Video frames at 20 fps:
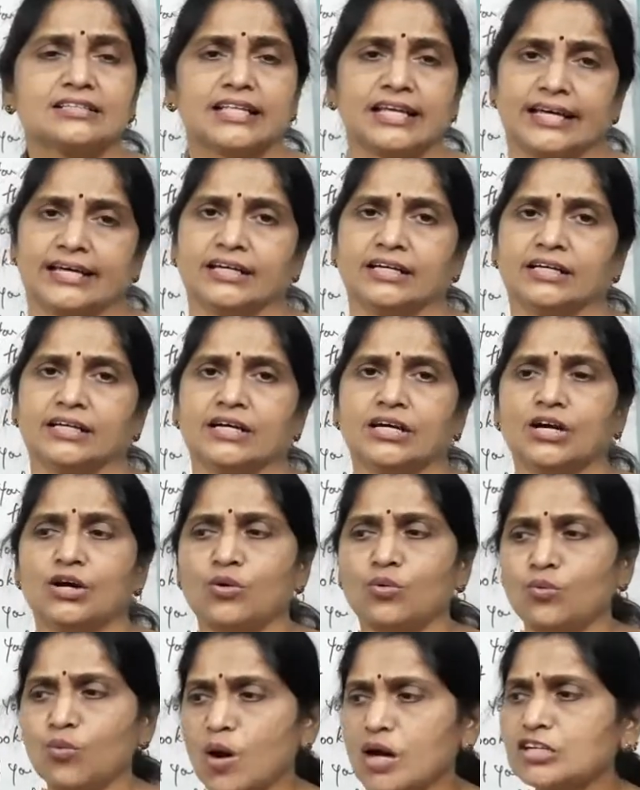there?
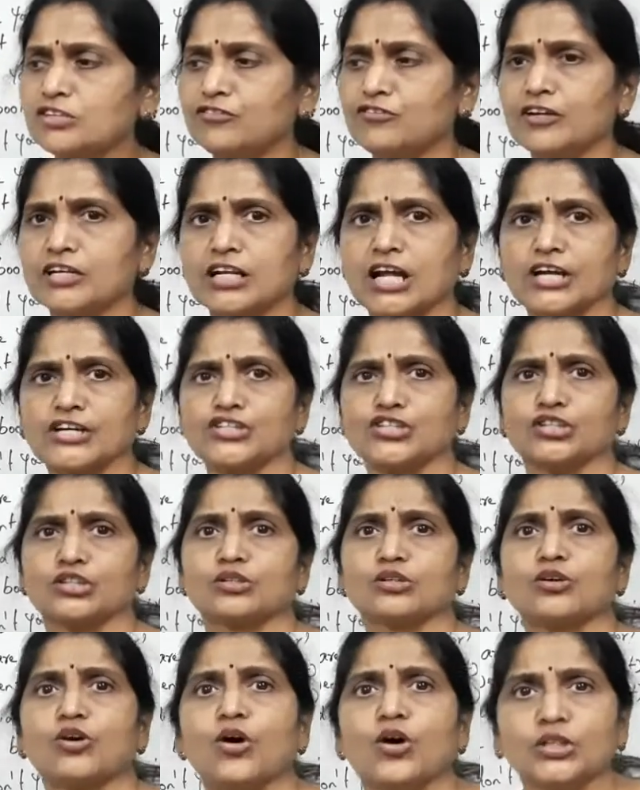What for I
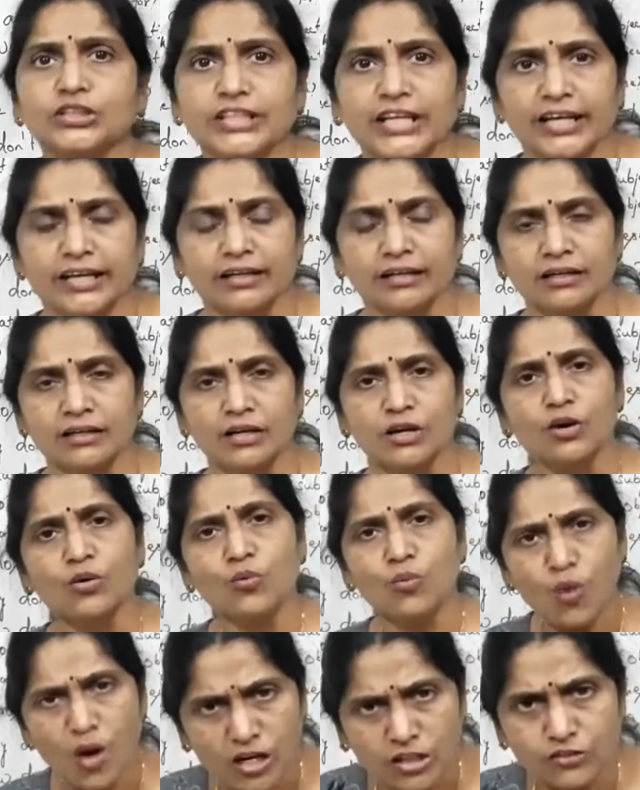should go there?
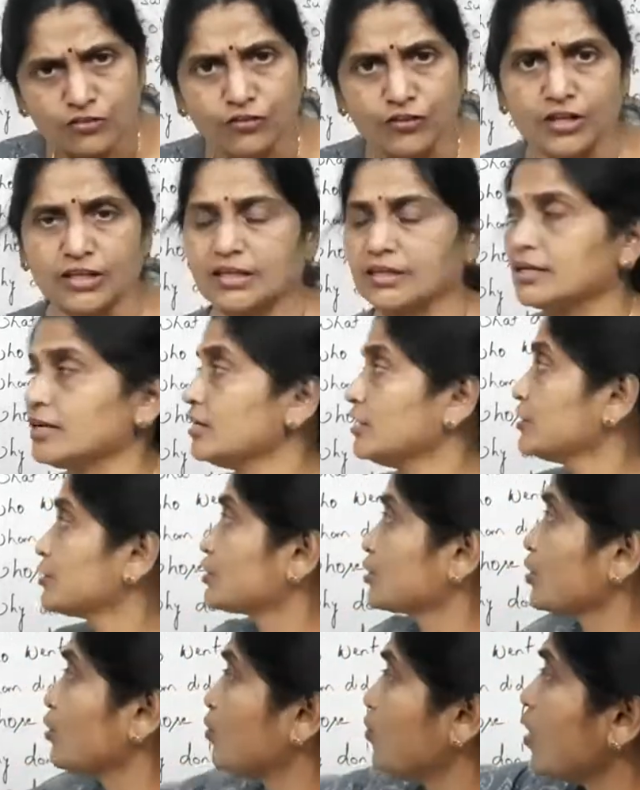What for?
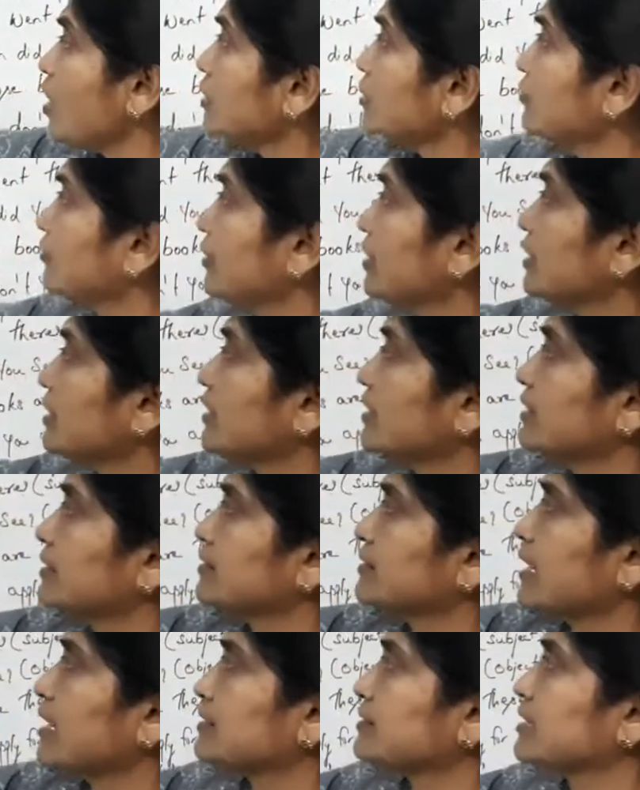So what for is
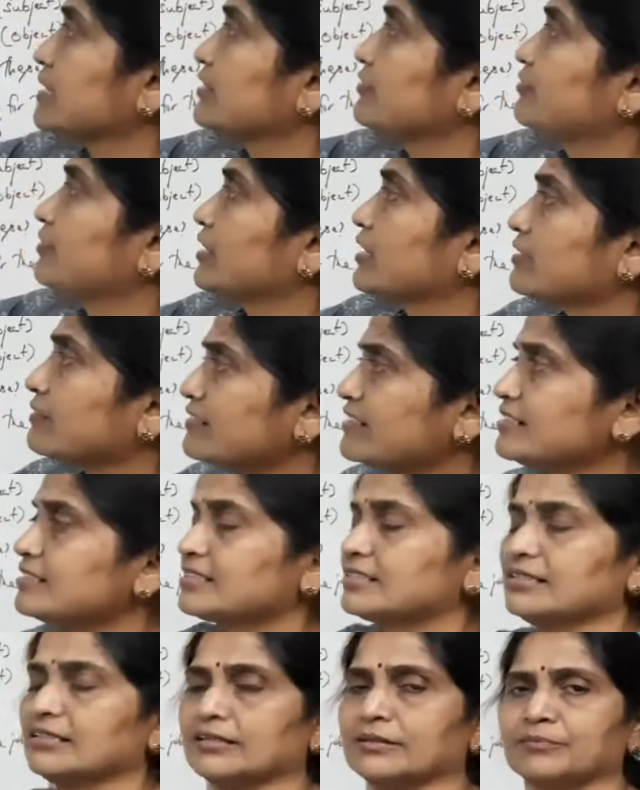asking for
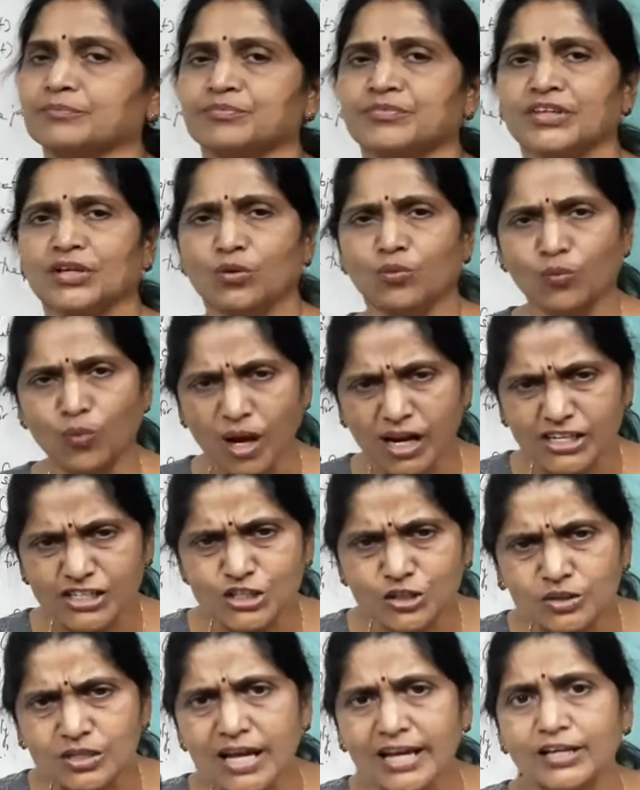reason. Why
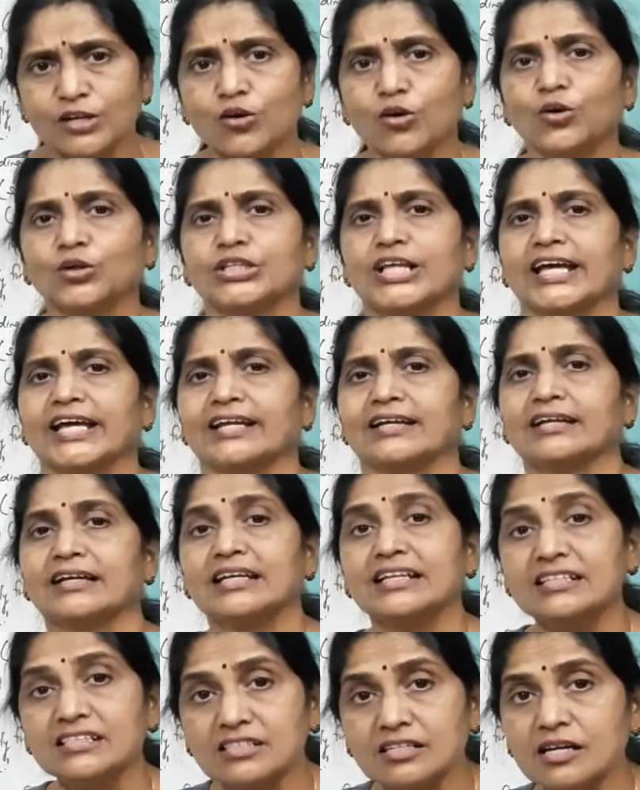should I go there?
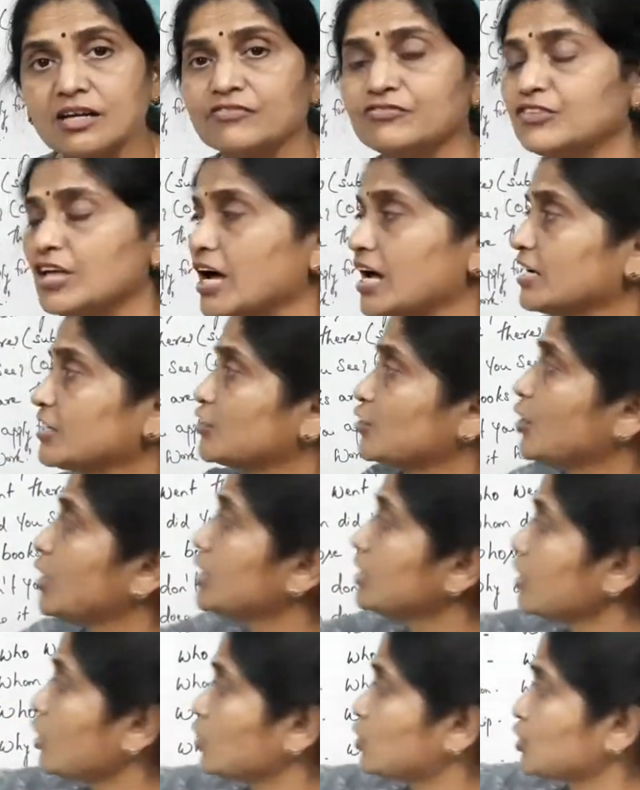Instead of that, you
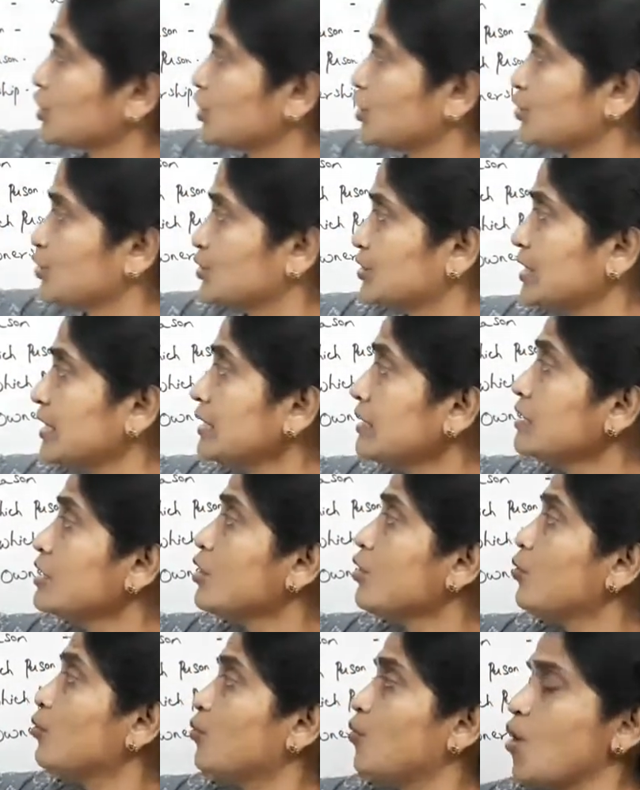are also using
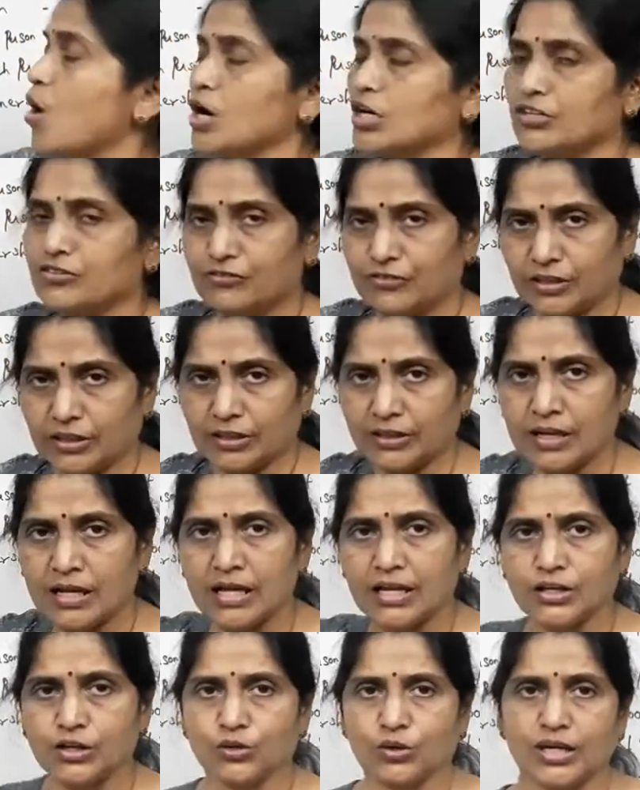what for.
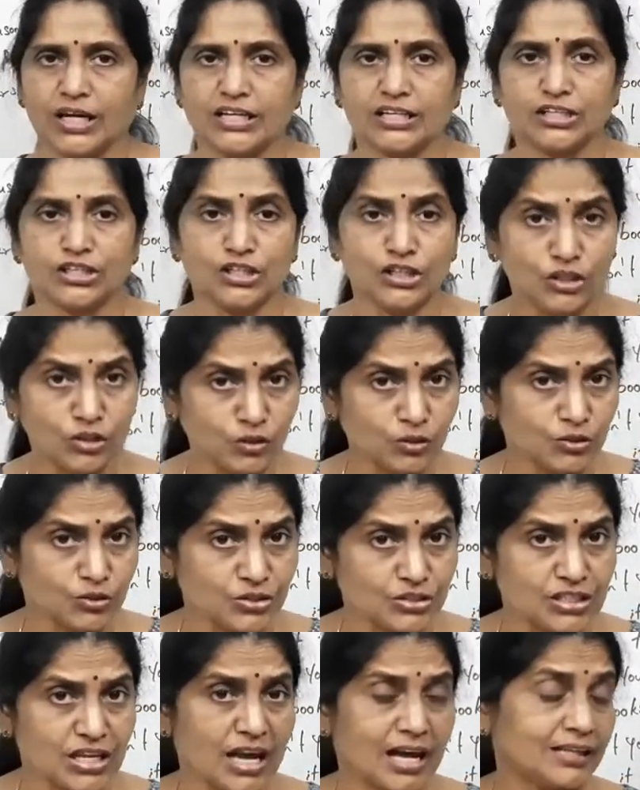You can
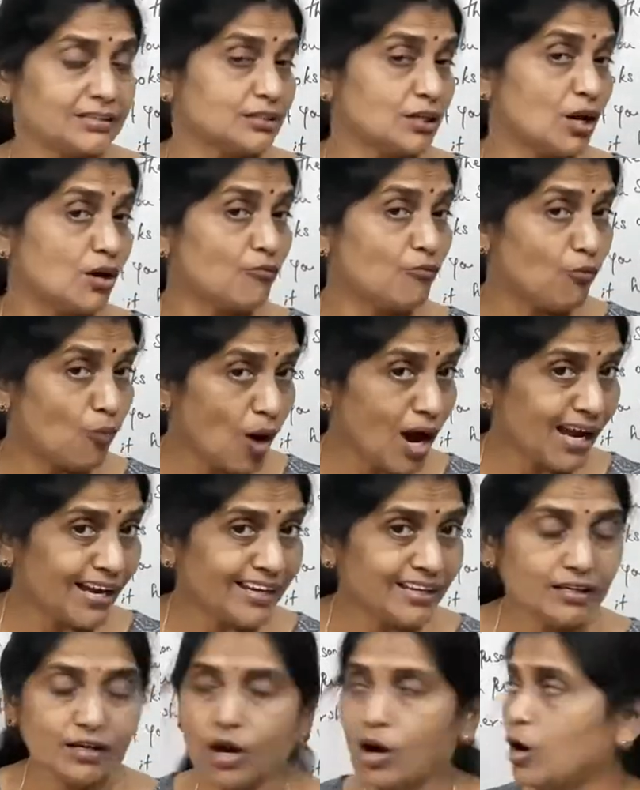use either
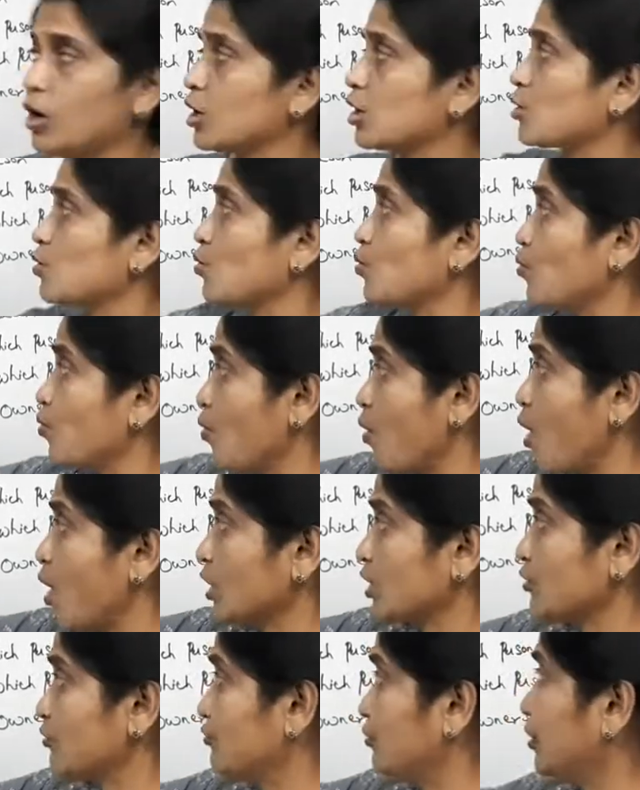why or
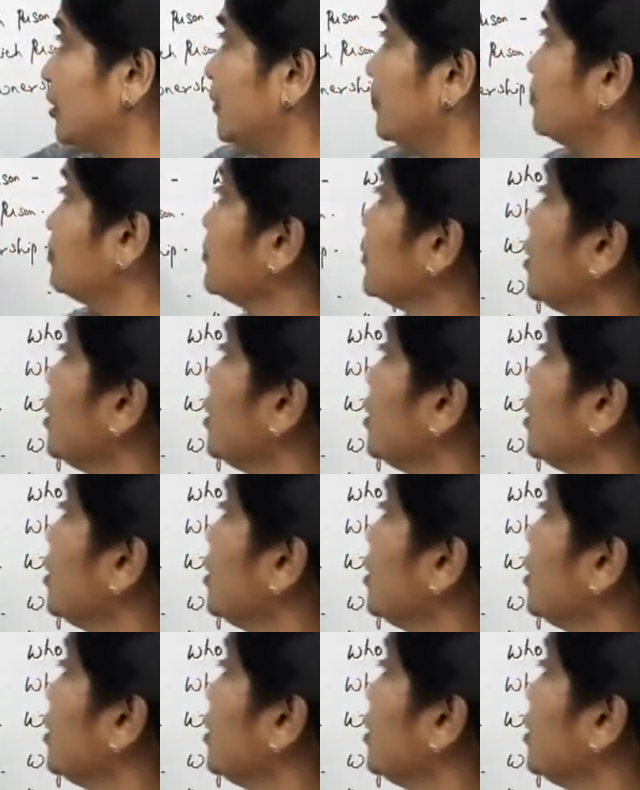what for.